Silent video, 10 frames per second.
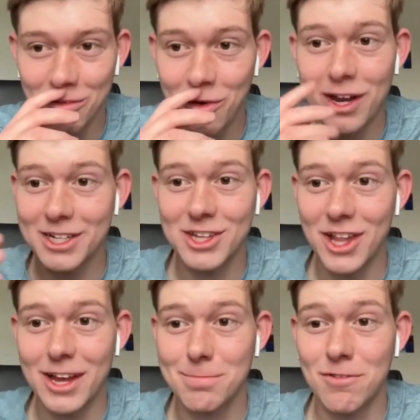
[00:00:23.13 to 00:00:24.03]
what it's
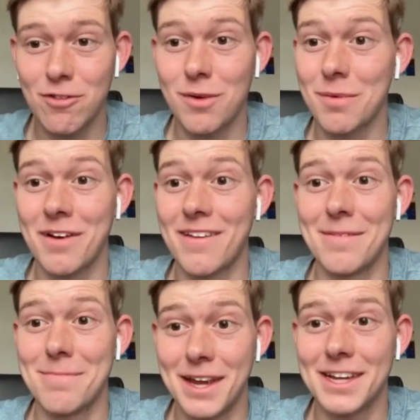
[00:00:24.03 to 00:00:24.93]
like performing one
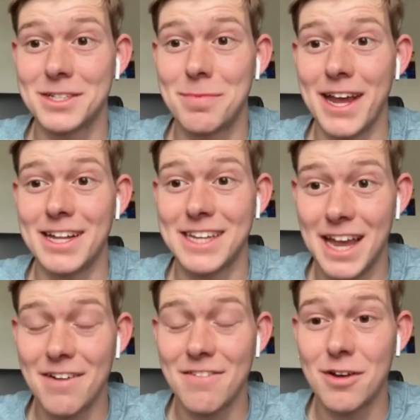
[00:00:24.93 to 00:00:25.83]
of the biggest bands
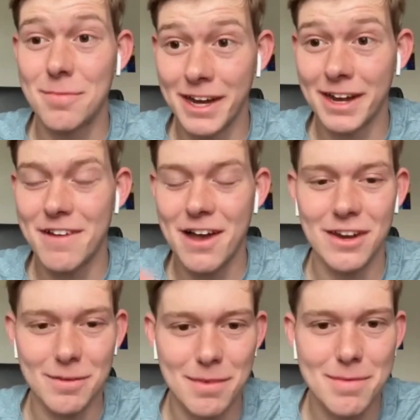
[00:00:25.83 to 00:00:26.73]
ever, being a
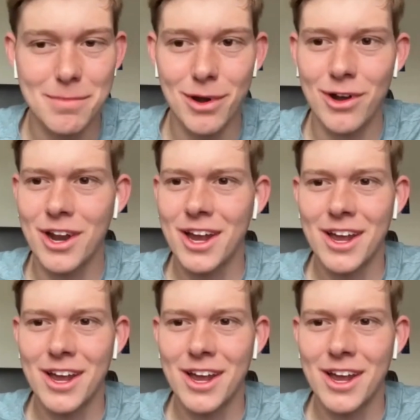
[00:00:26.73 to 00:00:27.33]
founding member.